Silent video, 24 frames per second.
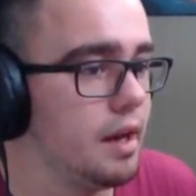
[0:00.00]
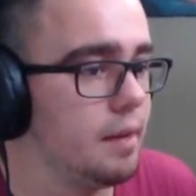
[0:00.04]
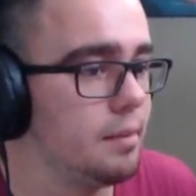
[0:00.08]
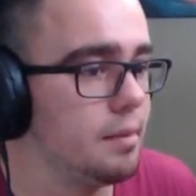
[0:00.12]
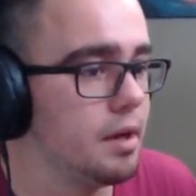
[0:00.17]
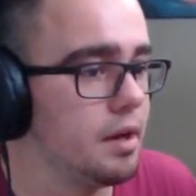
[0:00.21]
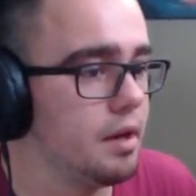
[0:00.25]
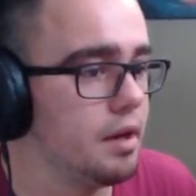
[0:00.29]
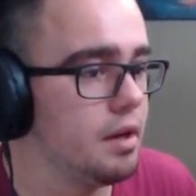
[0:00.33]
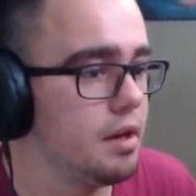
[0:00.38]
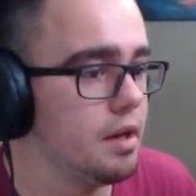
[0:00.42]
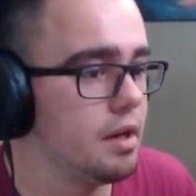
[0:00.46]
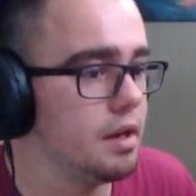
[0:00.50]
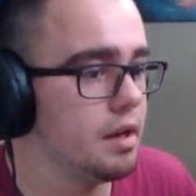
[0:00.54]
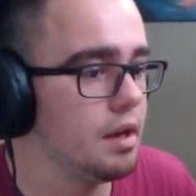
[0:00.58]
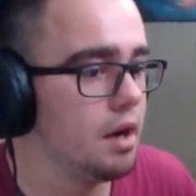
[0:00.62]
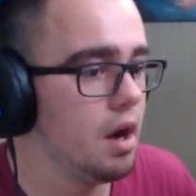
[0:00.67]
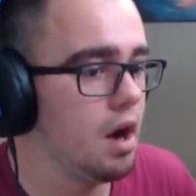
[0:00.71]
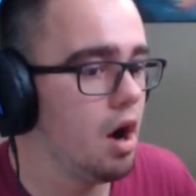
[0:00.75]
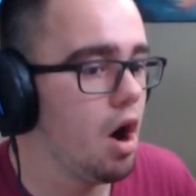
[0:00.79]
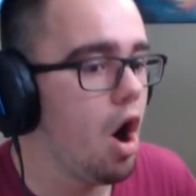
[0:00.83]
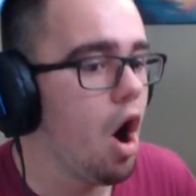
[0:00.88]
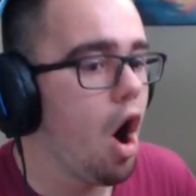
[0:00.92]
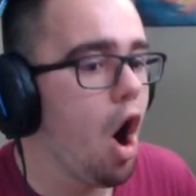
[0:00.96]
that I'm gonna need.
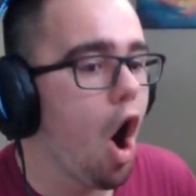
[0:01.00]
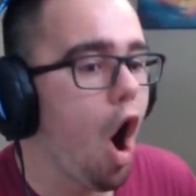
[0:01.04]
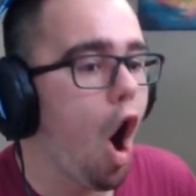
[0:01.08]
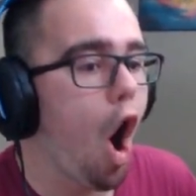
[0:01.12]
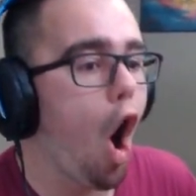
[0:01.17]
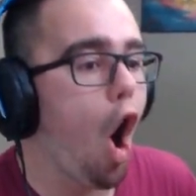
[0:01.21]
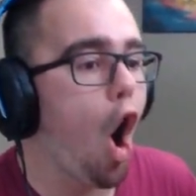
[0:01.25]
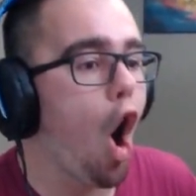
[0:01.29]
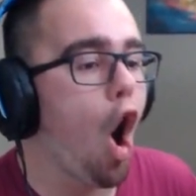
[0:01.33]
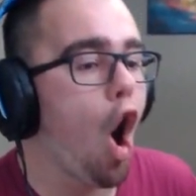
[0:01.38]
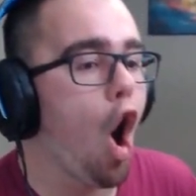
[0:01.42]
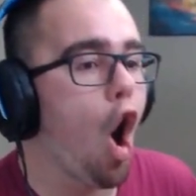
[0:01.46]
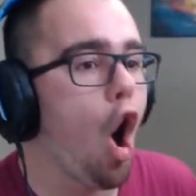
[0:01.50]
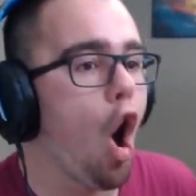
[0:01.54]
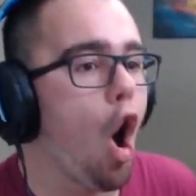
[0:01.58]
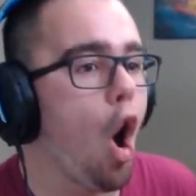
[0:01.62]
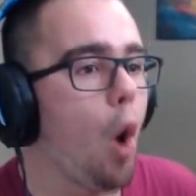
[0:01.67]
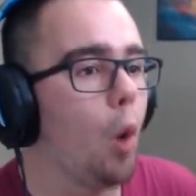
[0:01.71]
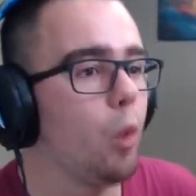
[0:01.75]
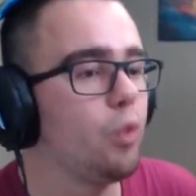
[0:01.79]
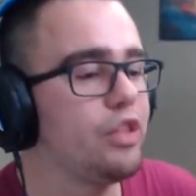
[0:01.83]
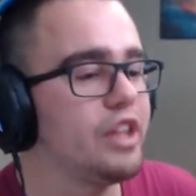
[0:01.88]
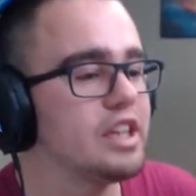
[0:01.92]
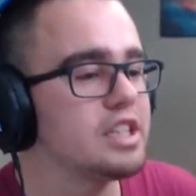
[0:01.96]

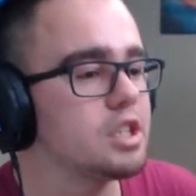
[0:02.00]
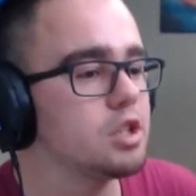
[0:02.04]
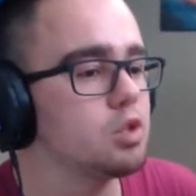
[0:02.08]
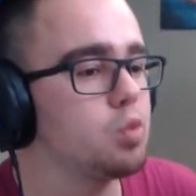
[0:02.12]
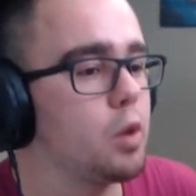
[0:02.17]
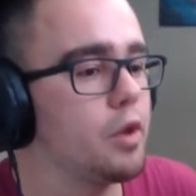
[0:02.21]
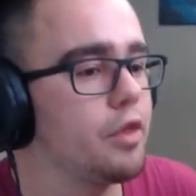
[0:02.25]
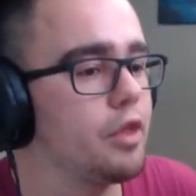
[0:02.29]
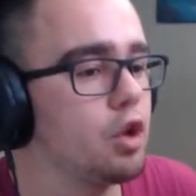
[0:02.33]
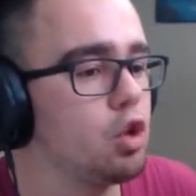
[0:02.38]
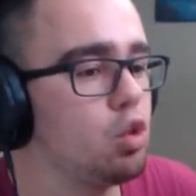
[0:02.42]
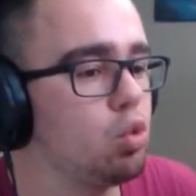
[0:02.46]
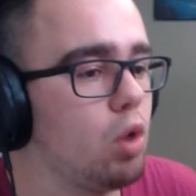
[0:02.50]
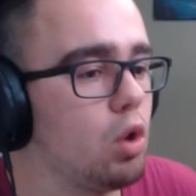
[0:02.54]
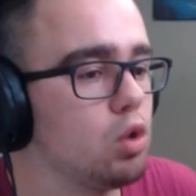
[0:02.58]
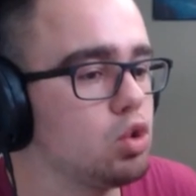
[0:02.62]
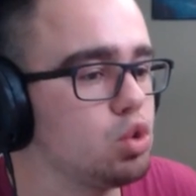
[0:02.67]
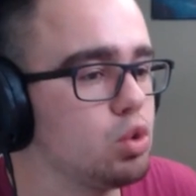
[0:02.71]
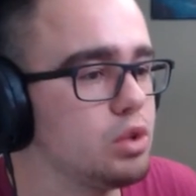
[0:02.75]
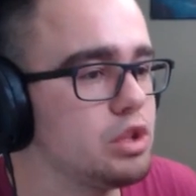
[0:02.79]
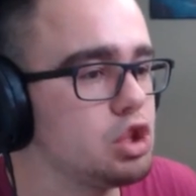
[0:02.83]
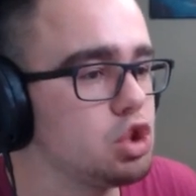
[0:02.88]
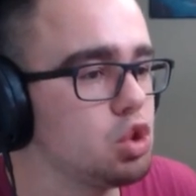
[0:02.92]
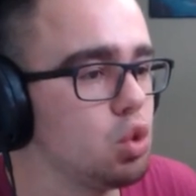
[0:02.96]
Oh, this is where the
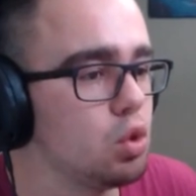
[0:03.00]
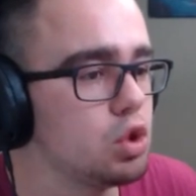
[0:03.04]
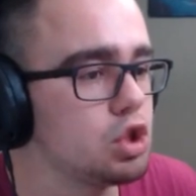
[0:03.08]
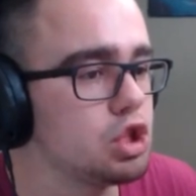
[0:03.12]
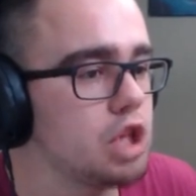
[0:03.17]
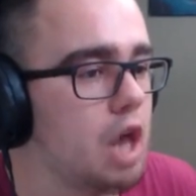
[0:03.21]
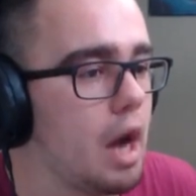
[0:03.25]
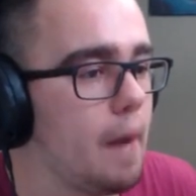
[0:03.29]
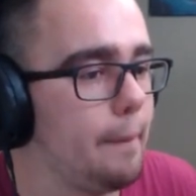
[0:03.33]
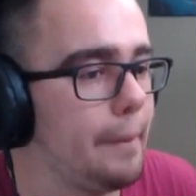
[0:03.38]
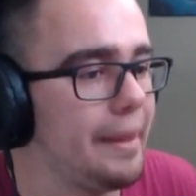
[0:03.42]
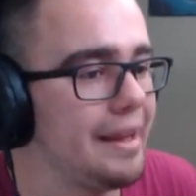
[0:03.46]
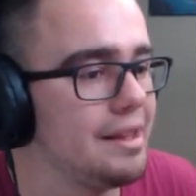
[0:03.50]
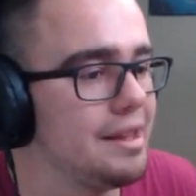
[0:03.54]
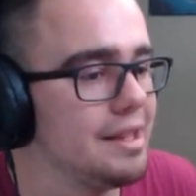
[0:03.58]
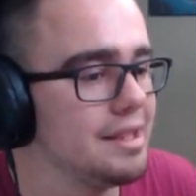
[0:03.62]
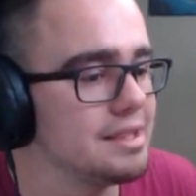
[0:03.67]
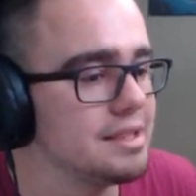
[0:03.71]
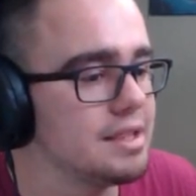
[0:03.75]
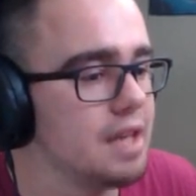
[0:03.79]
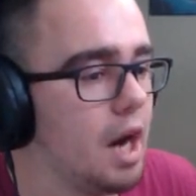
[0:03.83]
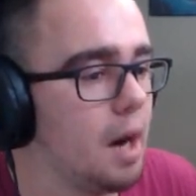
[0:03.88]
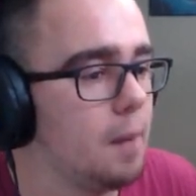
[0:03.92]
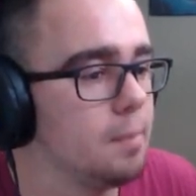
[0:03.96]
grocery store shopping
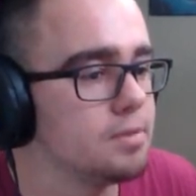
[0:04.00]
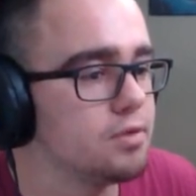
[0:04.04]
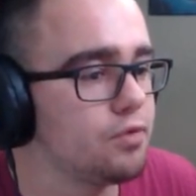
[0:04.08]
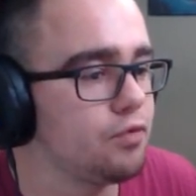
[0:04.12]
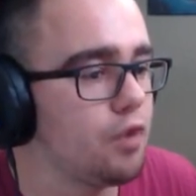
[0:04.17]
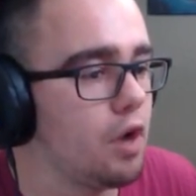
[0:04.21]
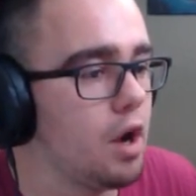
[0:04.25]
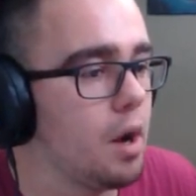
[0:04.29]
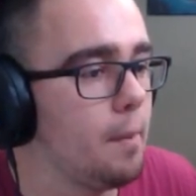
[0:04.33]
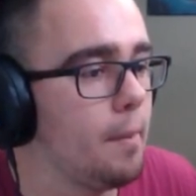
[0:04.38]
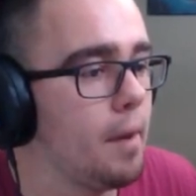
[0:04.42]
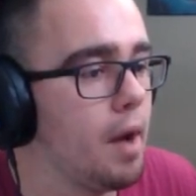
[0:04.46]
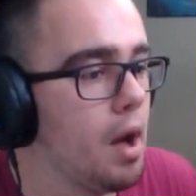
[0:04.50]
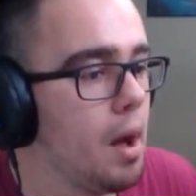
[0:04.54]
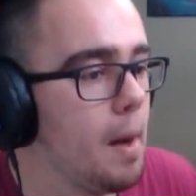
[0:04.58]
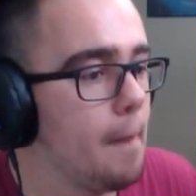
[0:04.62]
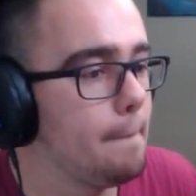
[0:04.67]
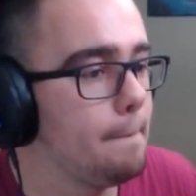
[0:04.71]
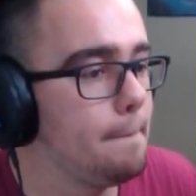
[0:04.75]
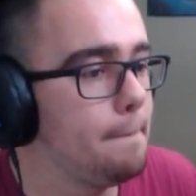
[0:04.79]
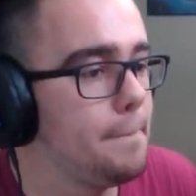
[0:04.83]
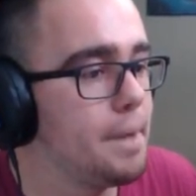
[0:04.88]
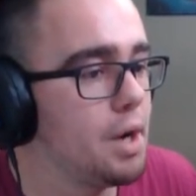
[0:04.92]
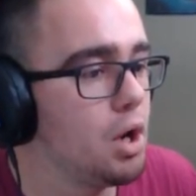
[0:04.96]
list comes from.
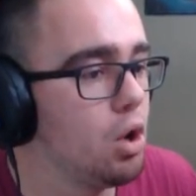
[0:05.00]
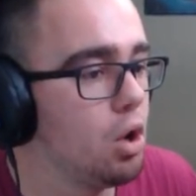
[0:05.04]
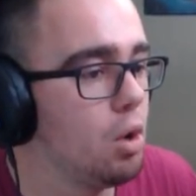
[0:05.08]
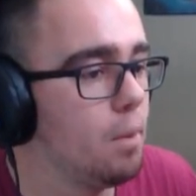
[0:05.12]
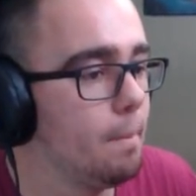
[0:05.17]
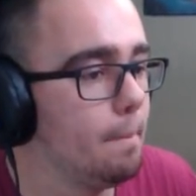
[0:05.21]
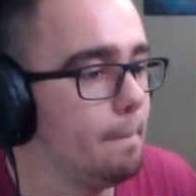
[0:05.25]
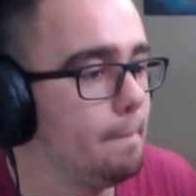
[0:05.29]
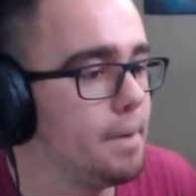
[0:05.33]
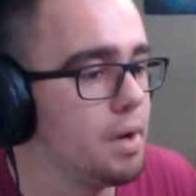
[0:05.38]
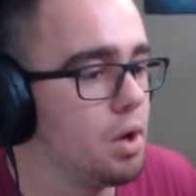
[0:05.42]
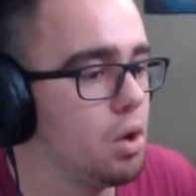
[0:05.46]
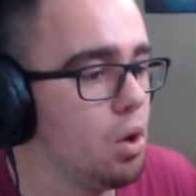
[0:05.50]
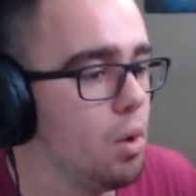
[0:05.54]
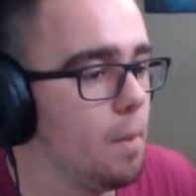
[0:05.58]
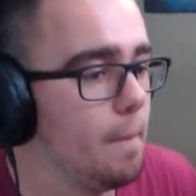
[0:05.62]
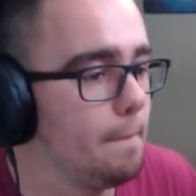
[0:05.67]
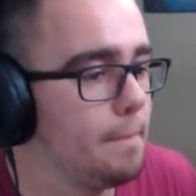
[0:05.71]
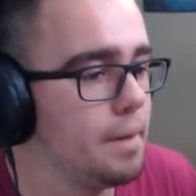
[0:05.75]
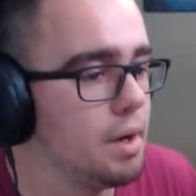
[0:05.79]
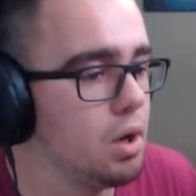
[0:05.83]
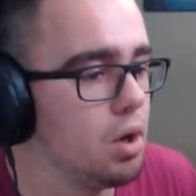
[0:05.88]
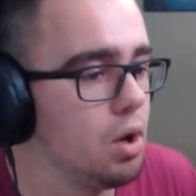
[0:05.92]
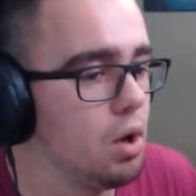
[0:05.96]
Boom,
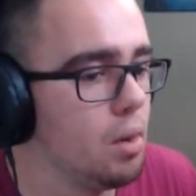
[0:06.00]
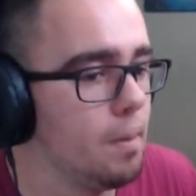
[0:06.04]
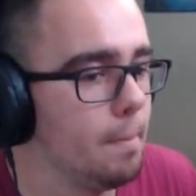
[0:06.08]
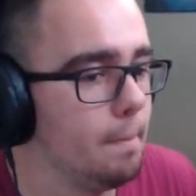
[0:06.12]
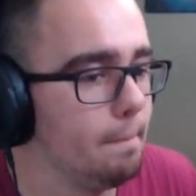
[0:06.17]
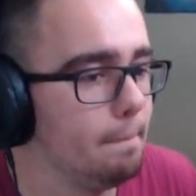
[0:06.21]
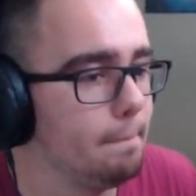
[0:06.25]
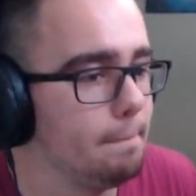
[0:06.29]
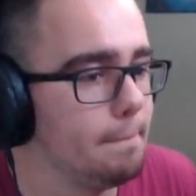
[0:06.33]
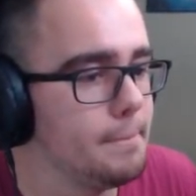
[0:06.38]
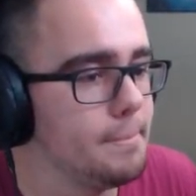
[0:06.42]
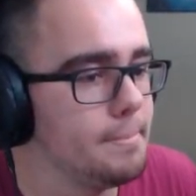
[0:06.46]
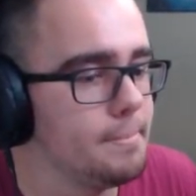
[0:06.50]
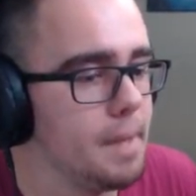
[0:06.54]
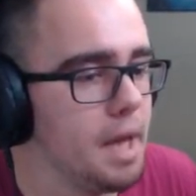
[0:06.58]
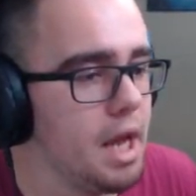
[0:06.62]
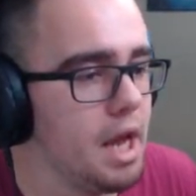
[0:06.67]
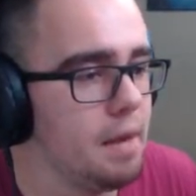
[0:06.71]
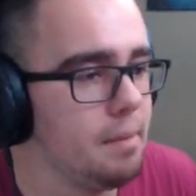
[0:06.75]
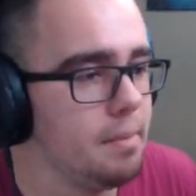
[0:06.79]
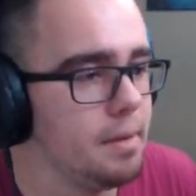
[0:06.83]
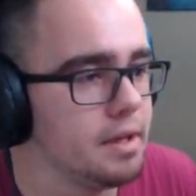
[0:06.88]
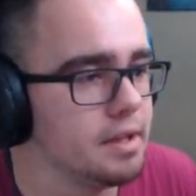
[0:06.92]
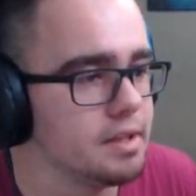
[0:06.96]
boom, boom.
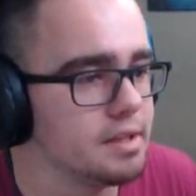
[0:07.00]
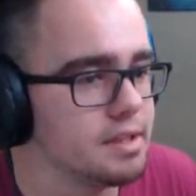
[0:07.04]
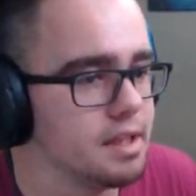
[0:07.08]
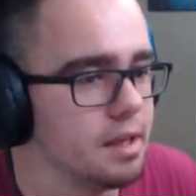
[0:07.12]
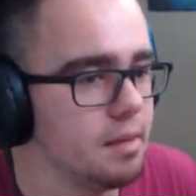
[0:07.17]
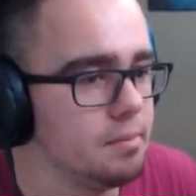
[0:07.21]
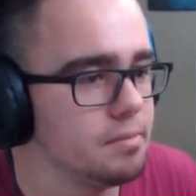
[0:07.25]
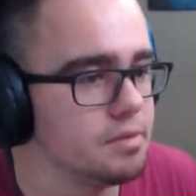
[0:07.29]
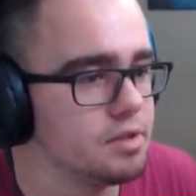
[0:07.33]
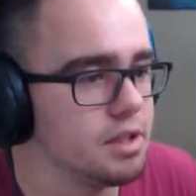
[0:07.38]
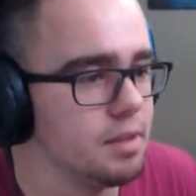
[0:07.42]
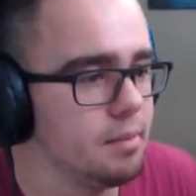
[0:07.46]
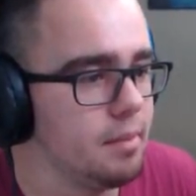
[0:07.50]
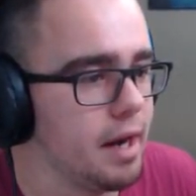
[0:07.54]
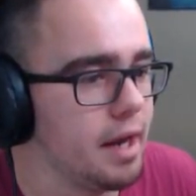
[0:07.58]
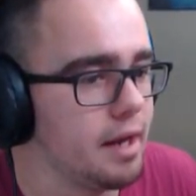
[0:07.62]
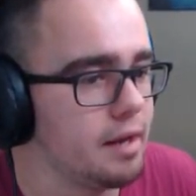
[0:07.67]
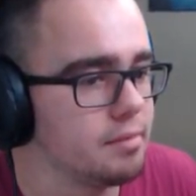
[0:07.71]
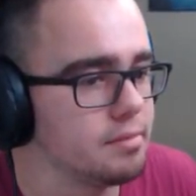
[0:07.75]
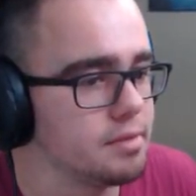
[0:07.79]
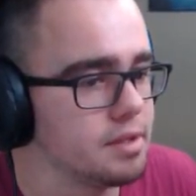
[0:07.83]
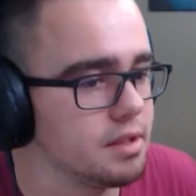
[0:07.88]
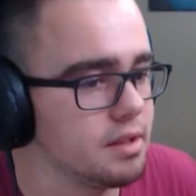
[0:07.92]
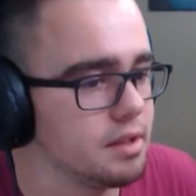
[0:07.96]
Maybe some
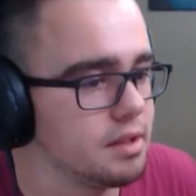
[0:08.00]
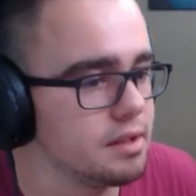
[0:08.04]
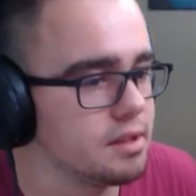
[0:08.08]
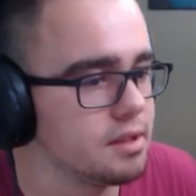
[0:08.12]
items at